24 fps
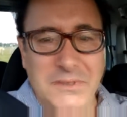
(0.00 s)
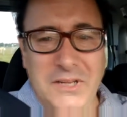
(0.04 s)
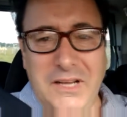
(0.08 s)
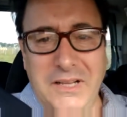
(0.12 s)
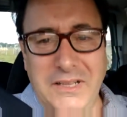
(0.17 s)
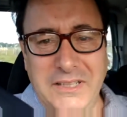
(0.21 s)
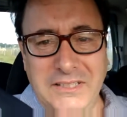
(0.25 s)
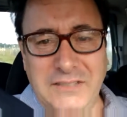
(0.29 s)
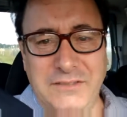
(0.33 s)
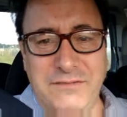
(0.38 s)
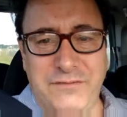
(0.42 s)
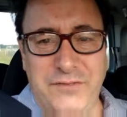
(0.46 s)
like
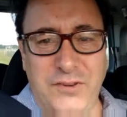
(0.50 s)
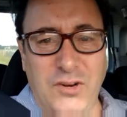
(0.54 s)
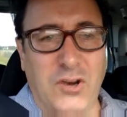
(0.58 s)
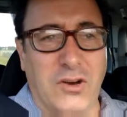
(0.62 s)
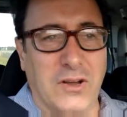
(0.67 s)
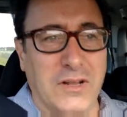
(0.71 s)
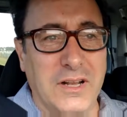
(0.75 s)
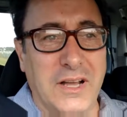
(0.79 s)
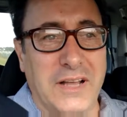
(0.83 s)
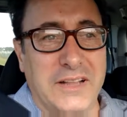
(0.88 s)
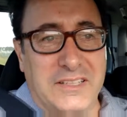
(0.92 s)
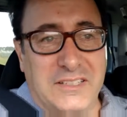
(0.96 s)
this floor,
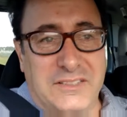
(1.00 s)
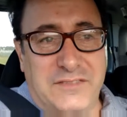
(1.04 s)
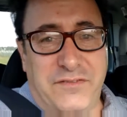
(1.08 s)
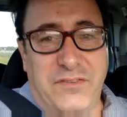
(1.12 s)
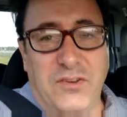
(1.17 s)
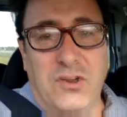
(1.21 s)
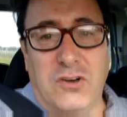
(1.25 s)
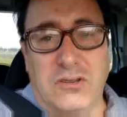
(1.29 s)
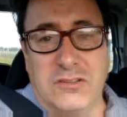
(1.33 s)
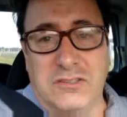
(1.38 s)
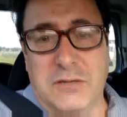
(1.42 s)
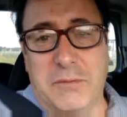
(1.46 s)
like this
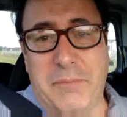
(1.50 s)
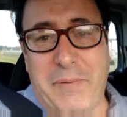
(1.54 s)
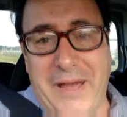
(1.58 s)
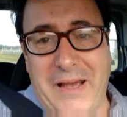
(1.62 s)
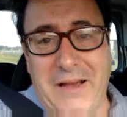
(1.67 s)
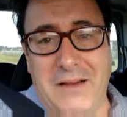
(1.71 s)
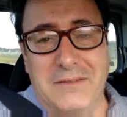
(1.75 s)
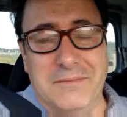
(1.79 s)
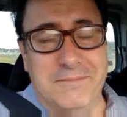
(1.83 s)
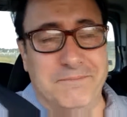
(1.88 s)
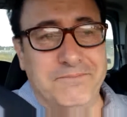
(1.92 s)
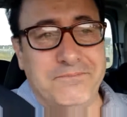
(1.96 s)
floor's
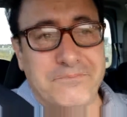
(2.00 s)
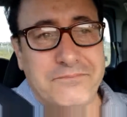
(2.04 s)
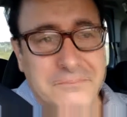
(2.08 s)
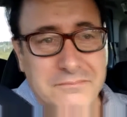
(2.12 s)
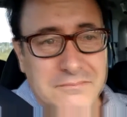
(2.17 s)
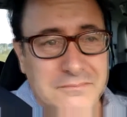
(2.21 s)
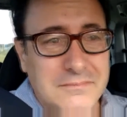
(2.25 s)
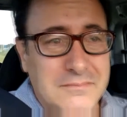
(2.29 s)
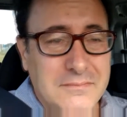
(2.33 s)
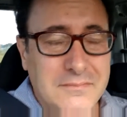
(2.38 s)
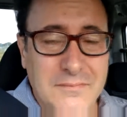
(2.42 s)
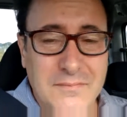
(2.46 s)
about
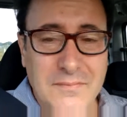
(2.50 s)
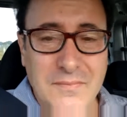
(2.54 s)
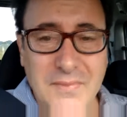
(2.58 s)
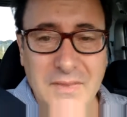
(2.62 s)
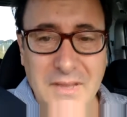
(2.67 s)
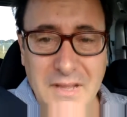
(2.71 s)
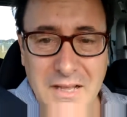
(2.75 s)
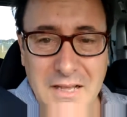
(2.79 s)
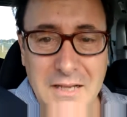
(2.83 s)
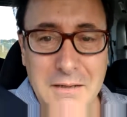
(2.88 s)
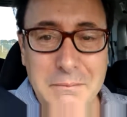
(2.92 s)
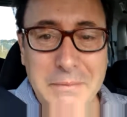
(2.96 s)

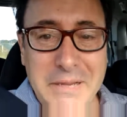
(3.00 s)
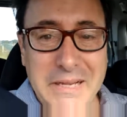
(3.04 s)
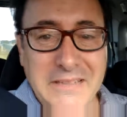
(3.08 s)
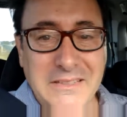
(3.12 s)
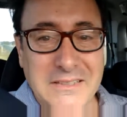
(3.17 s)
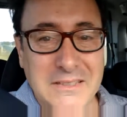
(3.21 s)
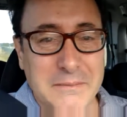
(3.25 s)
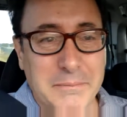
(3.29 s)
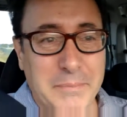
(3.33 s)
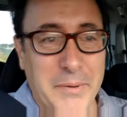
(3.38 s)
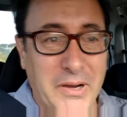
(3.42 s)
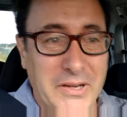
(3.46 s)
a
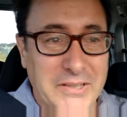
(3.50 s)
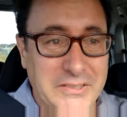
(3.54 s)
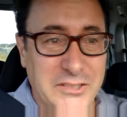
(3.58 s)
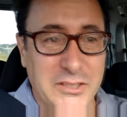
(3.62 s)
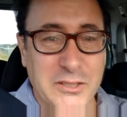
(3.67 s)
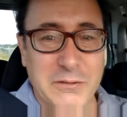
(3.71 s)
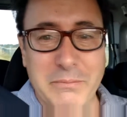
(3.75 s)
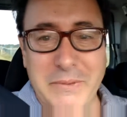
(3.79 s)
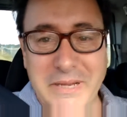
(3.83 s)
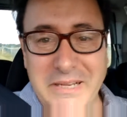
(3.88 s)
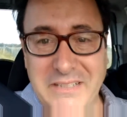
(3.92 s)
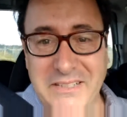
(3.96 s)
meter by
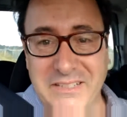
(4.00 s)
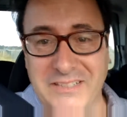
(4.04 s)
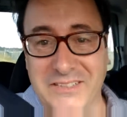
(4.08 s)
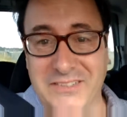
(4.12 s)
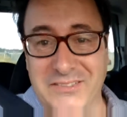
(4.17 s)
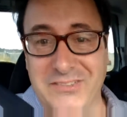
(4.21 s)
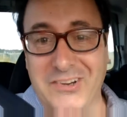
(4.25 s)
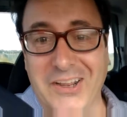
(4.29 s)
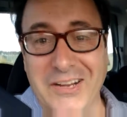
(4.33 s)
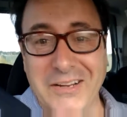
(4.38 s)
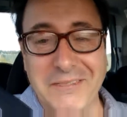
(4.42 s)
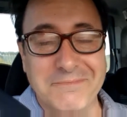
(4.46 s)
two meters,
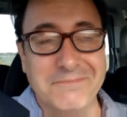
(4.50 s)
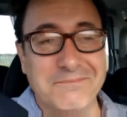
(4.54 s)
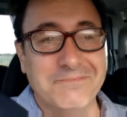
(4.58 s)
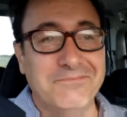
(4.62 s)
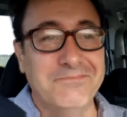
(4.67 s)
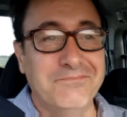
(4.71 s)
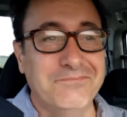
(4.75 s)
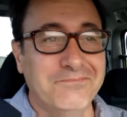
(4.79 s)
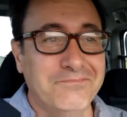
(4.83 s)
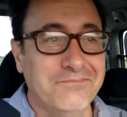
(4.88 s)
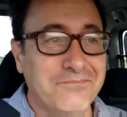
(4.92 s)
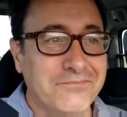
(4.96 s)
right?
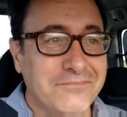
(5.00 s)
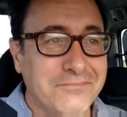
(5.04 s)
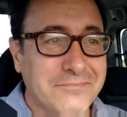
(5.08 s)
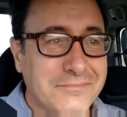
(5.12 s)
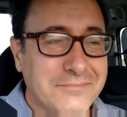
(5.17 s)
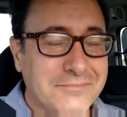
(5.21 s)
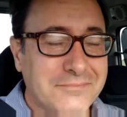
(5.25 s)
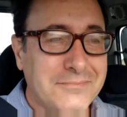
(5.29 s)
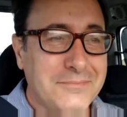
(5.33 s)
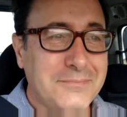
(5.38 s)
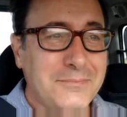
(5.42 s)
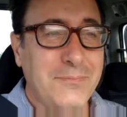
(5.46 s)

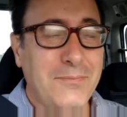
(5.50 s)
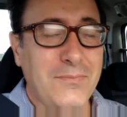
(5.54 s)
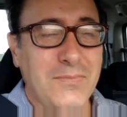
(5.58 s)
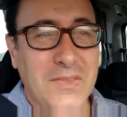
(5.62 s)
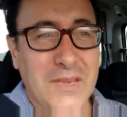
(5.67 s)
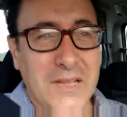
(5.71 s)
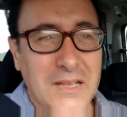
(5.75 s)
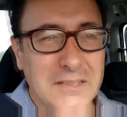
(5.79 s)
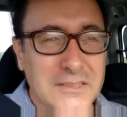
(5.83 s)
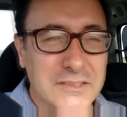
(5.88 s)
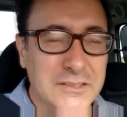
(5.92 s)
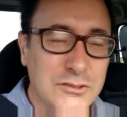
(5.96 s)

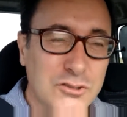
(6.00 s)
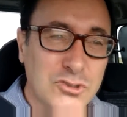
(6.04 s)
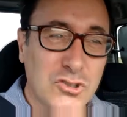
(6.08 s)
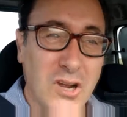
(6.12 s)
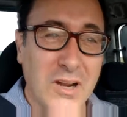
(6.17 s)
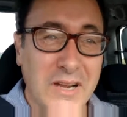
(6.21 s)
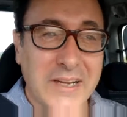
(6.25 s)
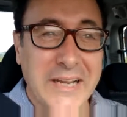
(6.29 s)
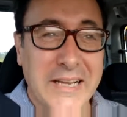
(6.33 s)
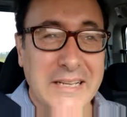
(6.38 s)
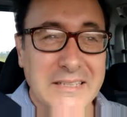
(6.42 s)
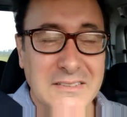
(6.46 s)
You
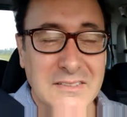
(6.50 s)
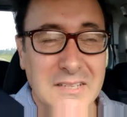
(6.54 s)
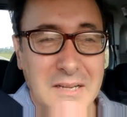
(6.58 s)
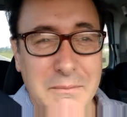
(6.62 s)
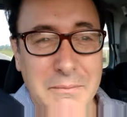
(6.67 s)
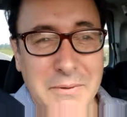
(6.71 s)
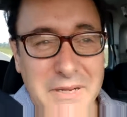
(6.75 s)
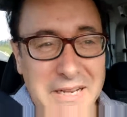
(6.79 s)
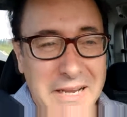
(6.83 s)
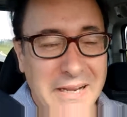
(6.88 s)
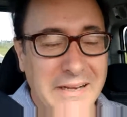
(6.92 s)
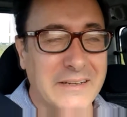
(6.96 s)
try and get
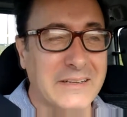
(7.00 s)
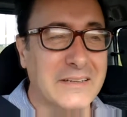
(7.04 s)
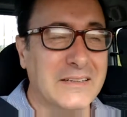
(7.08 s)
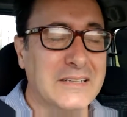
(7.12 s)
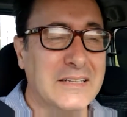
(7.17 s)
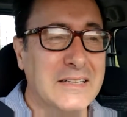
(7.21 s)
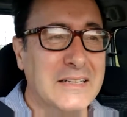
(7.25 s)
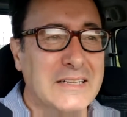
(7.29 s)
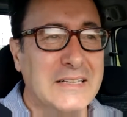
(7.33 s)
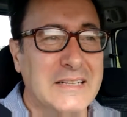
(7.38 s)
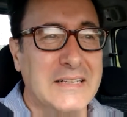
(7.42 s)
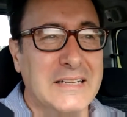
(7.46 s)
someone in
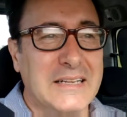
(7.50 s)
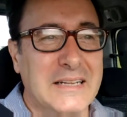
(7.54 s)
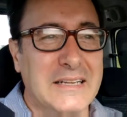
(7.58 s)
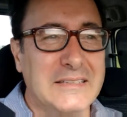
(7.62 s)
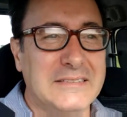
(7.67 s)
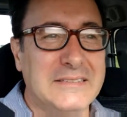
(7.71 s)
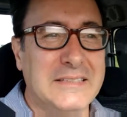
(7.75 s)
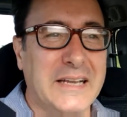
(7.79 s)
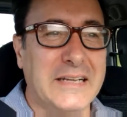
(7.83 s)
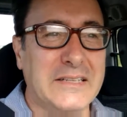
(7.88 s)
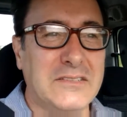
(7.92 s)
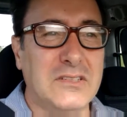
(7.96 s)
and
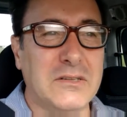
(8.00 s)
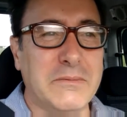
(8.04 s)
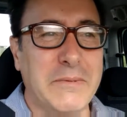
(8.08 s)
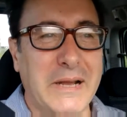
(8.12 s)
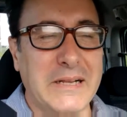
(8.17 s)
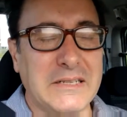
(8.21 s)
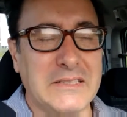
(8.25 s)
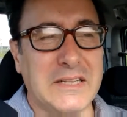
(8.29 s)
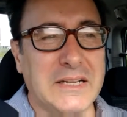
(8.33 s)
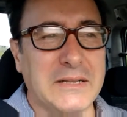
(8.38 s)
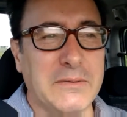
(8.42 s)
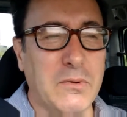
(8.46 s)
say to them,
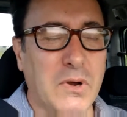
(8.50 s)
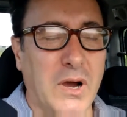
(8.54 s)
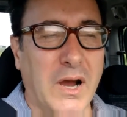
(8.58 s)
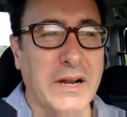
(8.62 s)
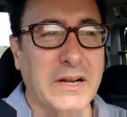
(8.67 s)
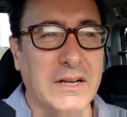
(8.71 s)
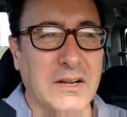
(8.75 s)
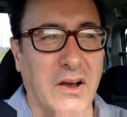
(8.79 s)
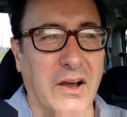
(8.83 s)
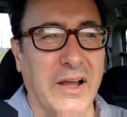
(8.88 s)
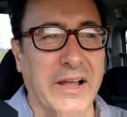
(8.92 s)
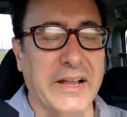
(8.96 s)
actually, what
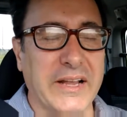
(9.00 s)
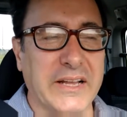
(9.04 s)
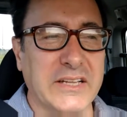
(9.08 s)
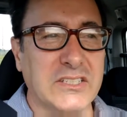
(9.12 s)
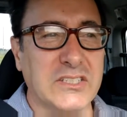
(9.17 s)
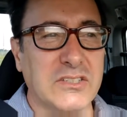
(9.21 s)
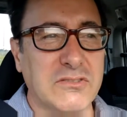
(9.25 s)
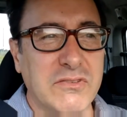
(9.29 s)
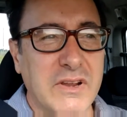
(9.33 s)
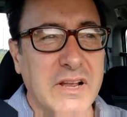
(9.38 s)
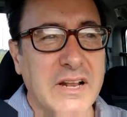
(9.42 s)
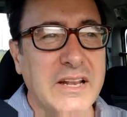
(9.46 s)
I'd like is
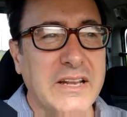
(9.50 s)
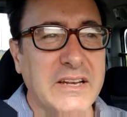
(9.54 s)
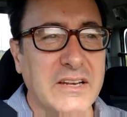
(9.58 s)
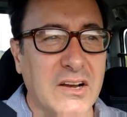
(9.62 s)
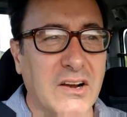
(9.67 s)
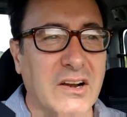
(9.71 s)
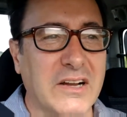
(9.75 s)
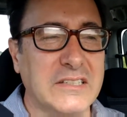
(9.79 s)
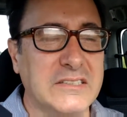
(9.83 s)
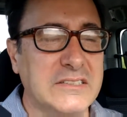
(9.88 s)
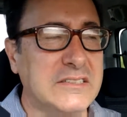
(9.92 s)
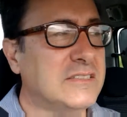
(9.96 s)
a really
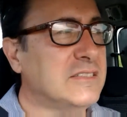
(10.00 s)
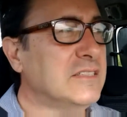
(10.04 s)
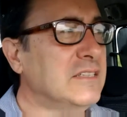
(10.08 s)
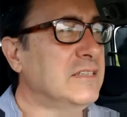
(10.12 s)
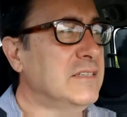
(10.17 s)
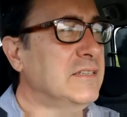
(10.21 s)
nice